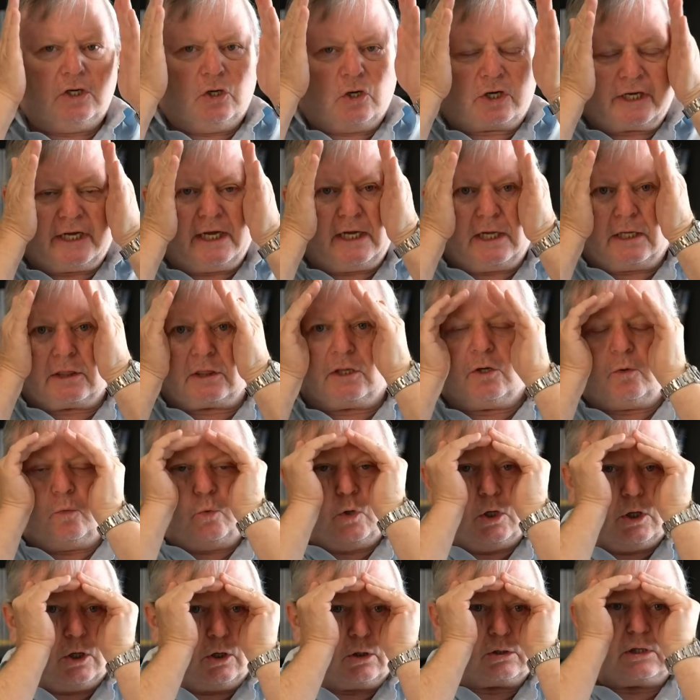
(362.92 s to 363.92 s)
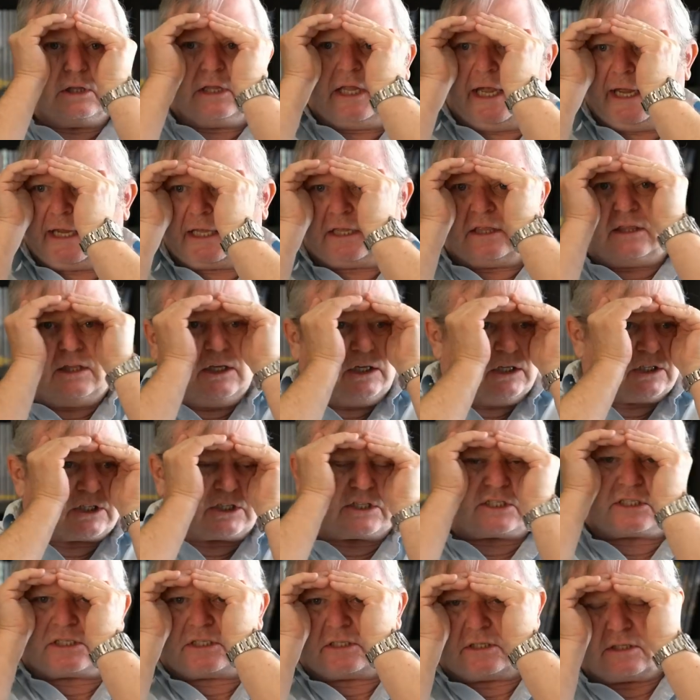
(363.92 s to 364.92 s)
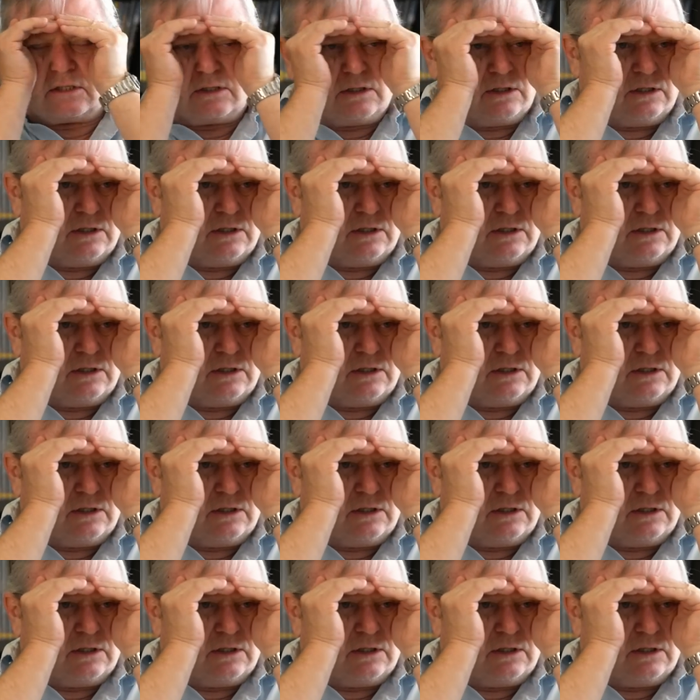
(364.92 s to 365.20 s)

looking at the world like this.